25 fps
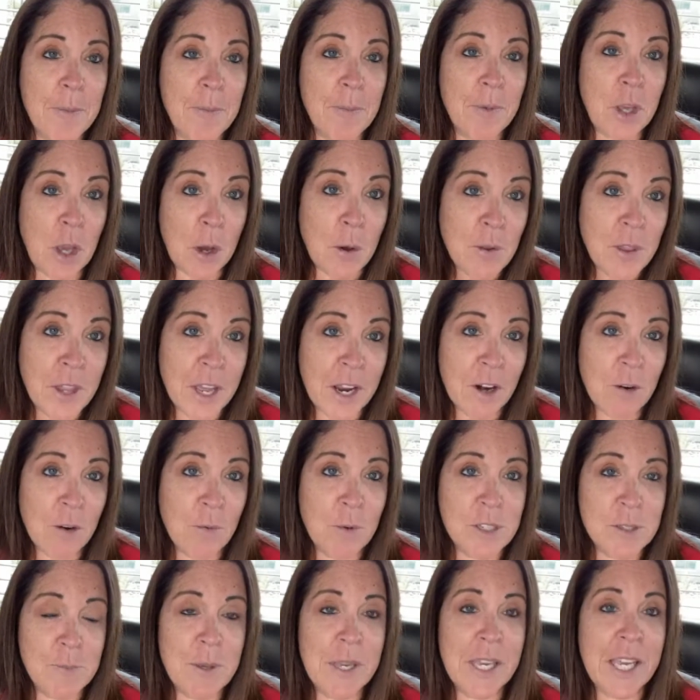go there
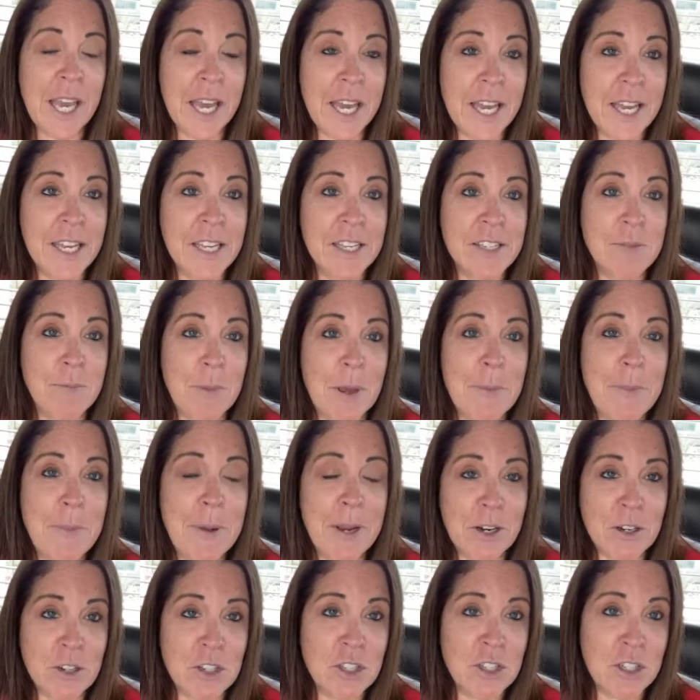was because my
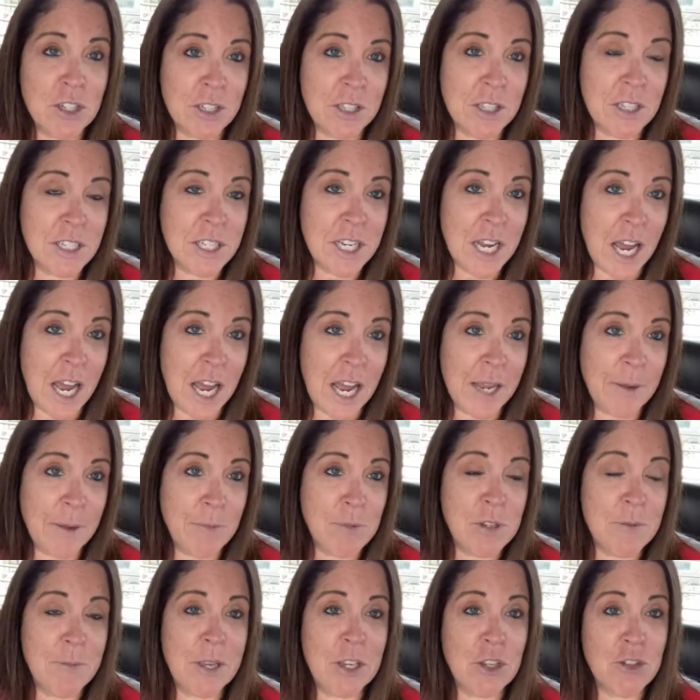parents took the time
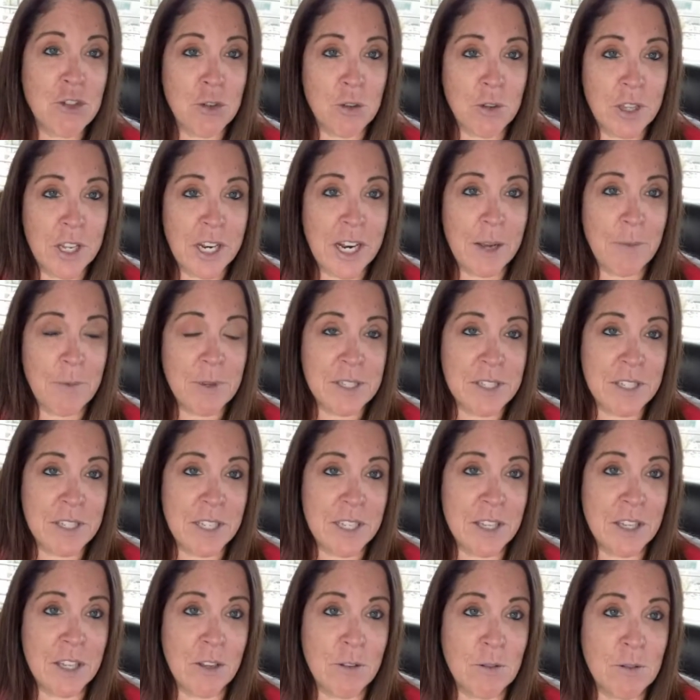to make sure that I was
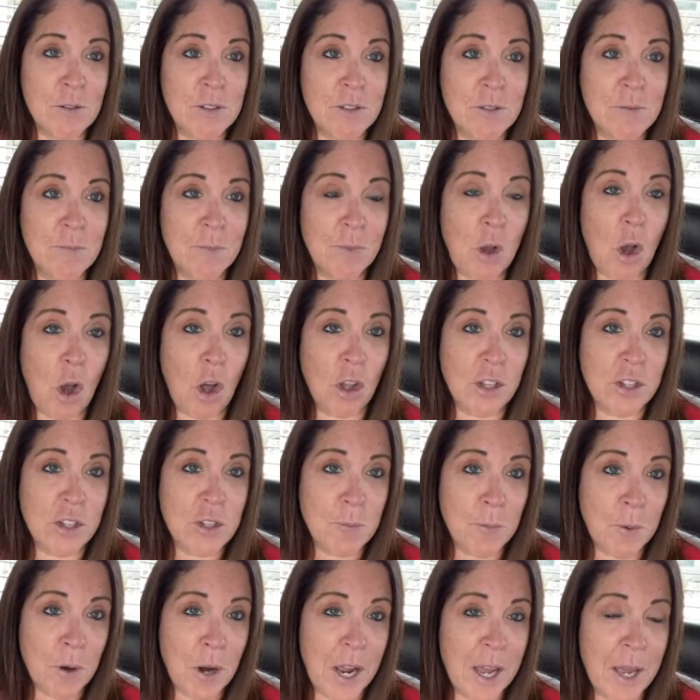in those
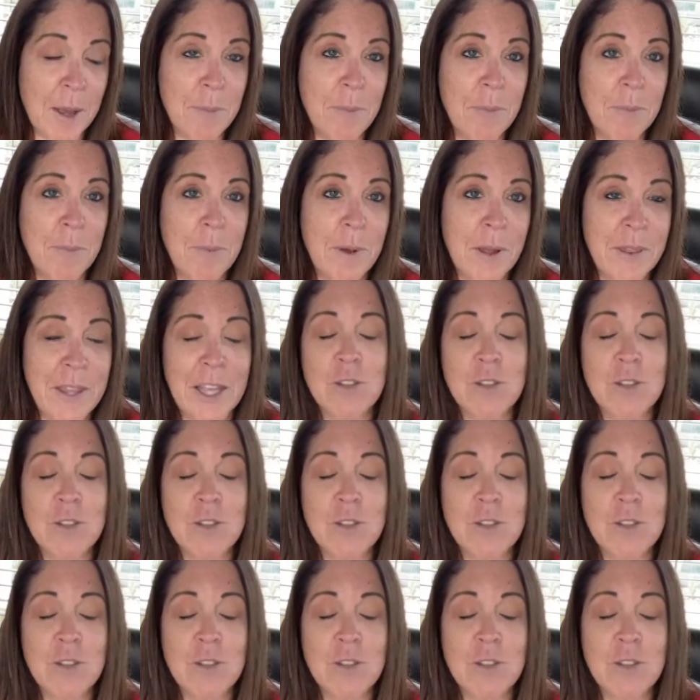college prep.